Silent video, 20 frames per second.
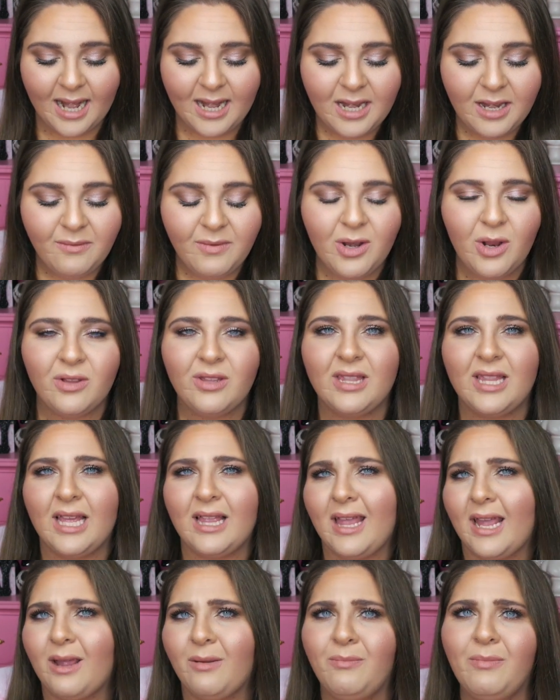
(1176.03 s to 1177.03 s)
I didn't even know that
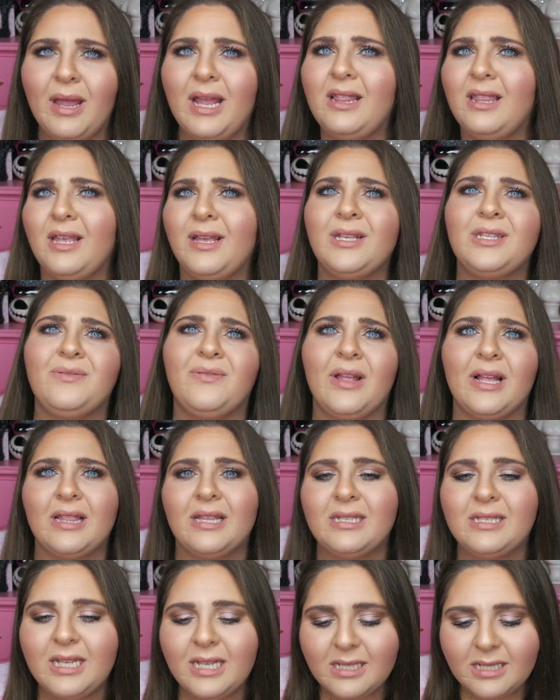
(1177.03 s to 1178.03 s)
they like made these for like
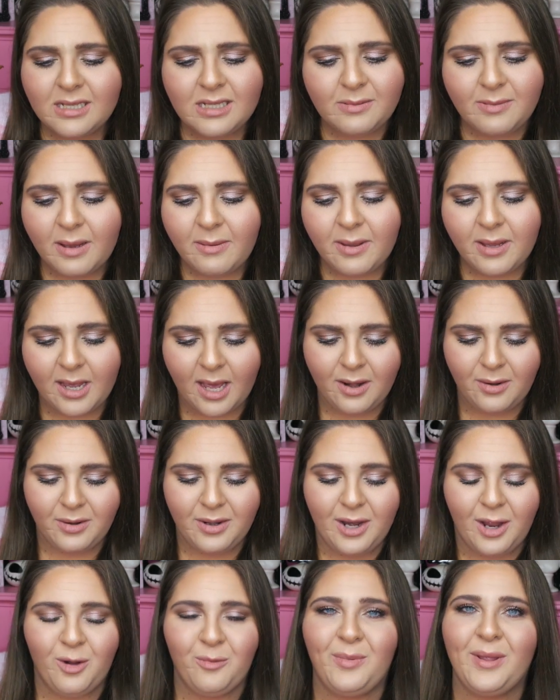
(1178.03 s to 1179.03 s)
the seasons, maybe, I
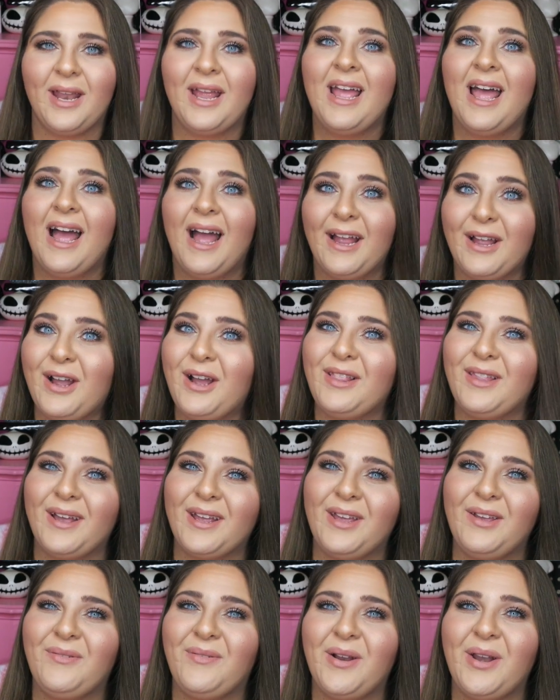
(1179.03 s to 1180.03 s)
don't know, but I got
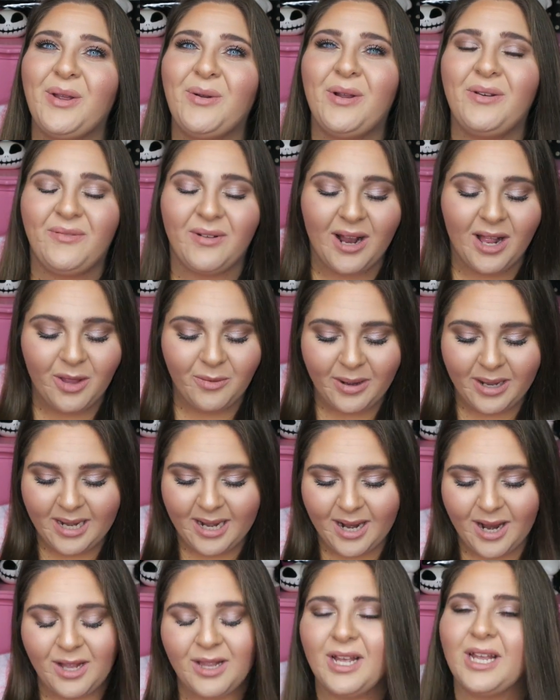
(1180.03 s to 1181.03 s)
lucky finding one for Halloween,
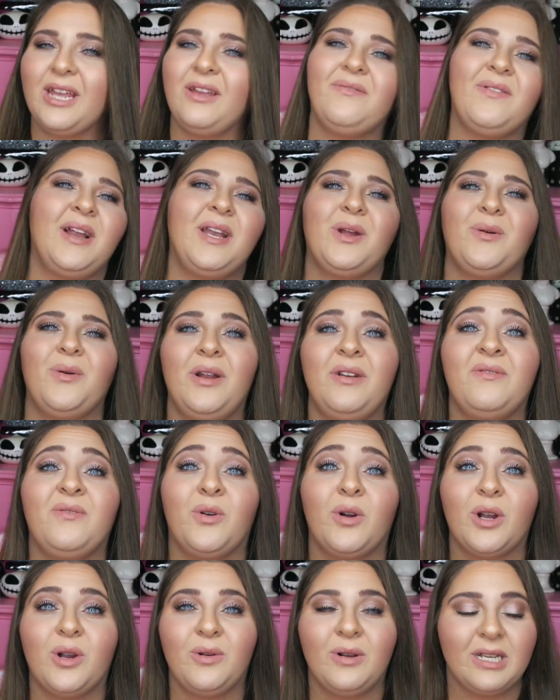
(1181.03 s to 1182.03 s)
and I got lucky finding one
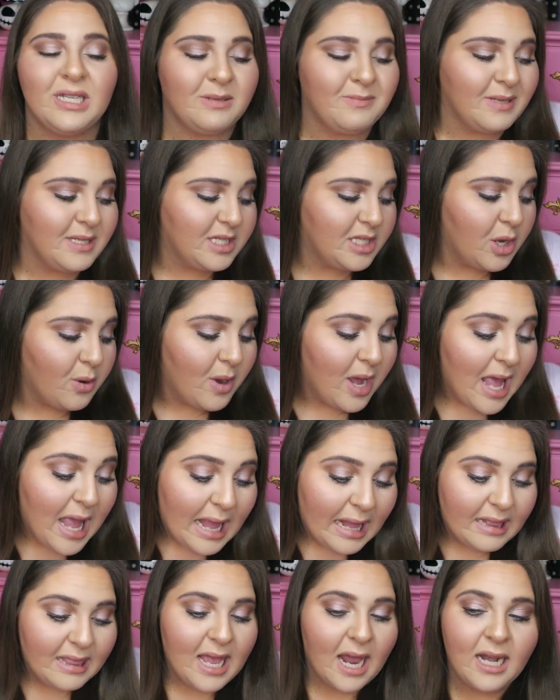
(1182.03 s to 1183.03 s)
for Christmas. So
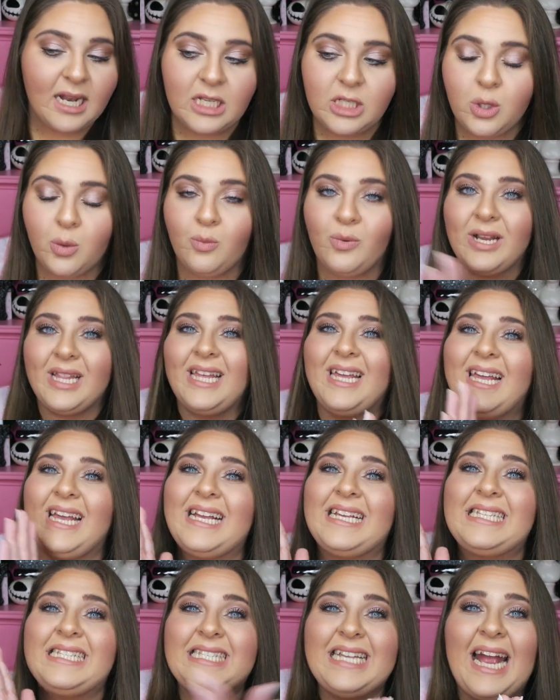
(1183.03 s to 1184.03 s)
that is really
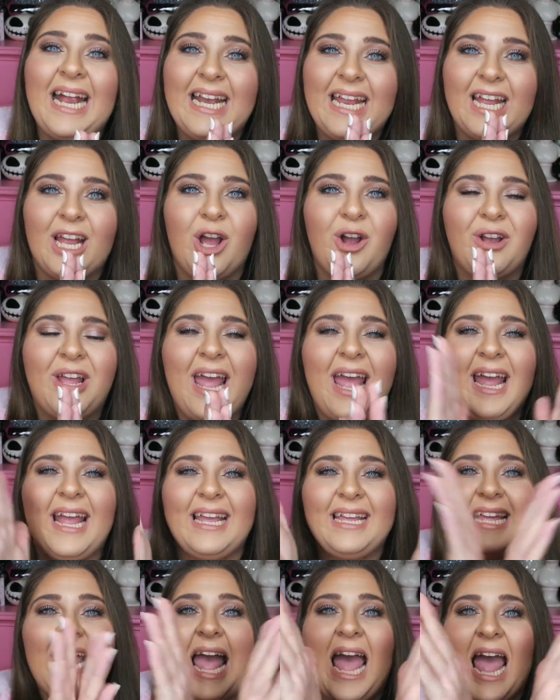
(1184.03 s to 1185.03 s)
exciting.
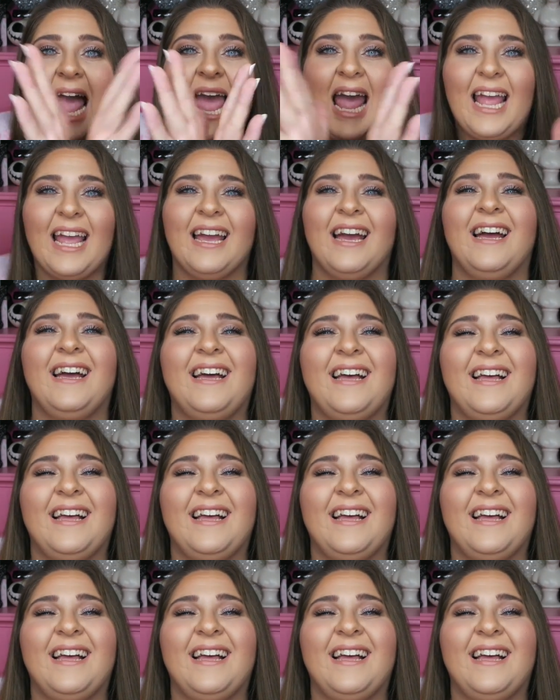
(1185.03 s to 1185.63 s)
Okay, yay!